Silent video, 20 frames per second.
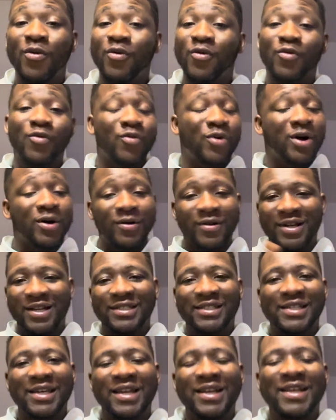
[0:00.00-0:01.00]
Well,
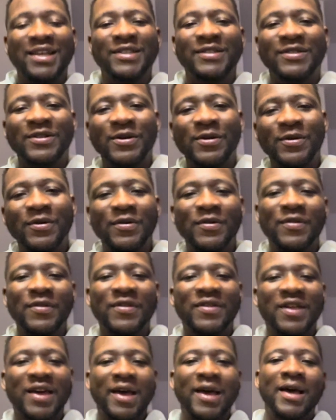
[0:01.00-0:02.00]
let's get into
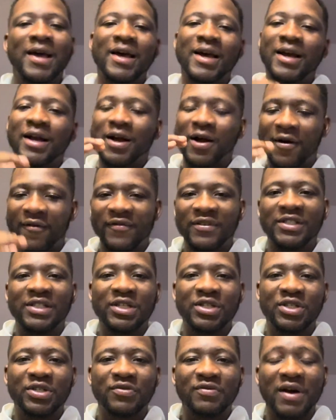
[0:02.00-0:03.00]
the
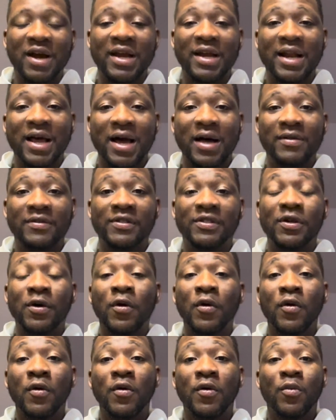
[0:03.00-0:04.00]
conversation right now.
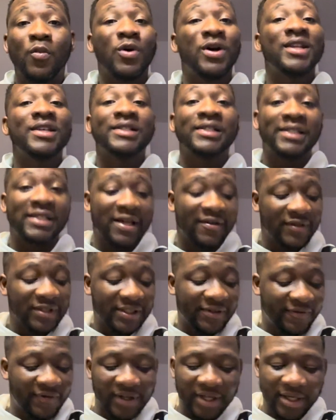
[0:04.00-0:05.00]
So, what is
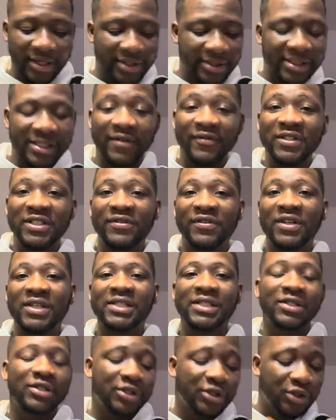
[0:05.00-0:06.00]
service fee? Service fee
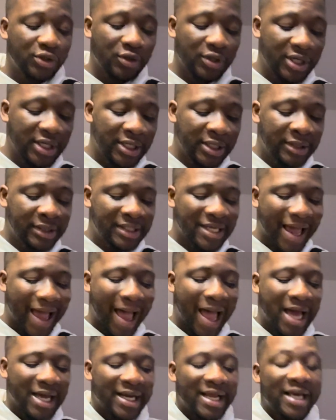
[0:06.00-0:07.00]
is a student and